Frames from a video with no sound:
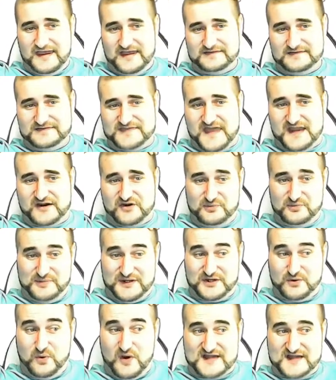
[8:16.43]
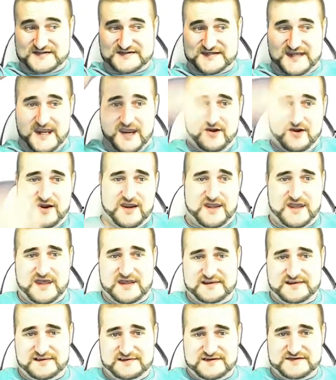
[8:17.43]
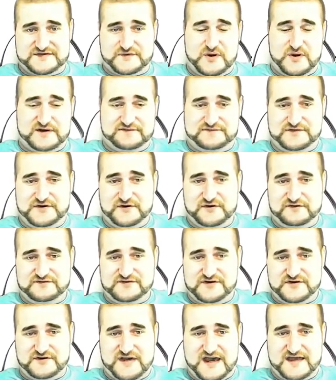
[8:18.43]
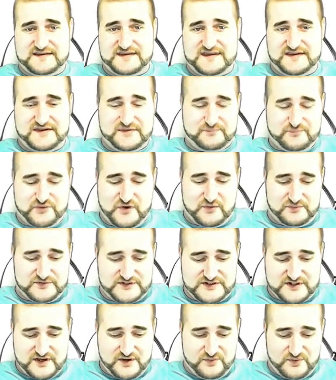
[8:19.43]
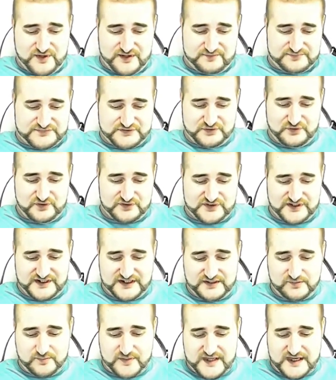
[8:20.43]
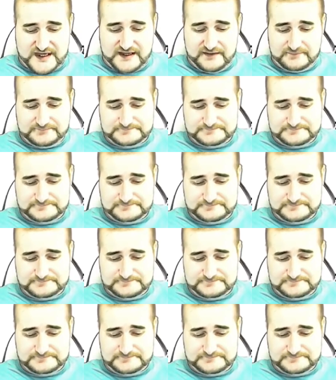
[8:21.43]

that could be quite scary, and there's quite a few of you out there that probably know what I'm talking about.